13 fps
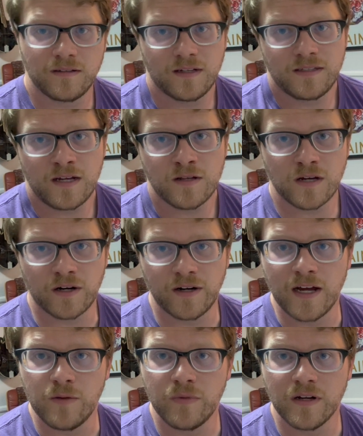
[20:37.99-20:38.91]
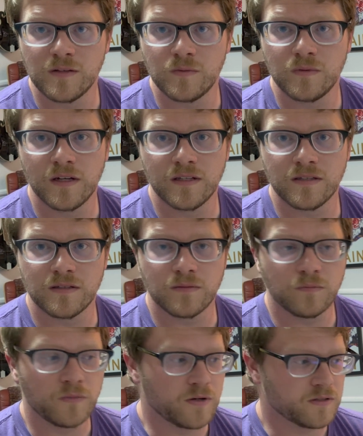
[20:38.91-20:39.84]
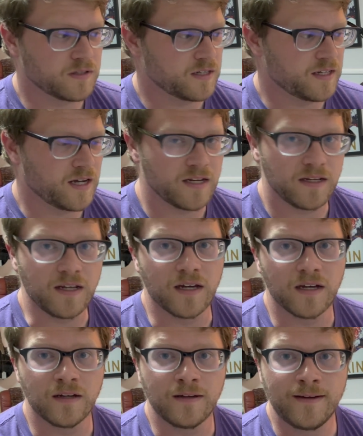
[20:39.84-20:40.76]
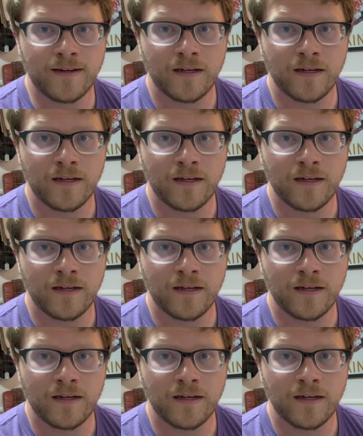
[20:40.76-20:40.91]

sounds all right, but it's mostly an idea,